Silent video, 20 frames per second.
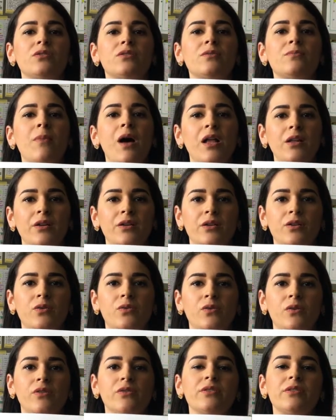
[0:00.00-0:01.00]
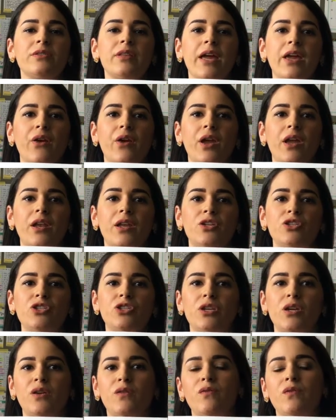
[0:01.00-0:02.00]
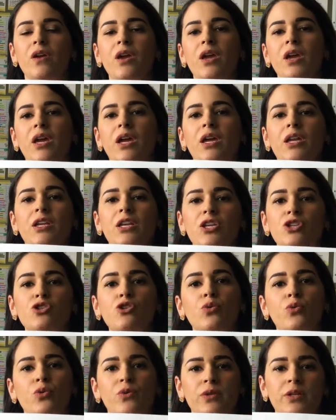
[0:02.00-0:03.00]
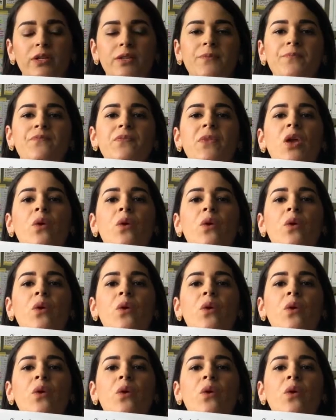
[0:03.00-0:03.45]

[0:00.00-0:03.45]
smaller goals that you can achieve in each quarter.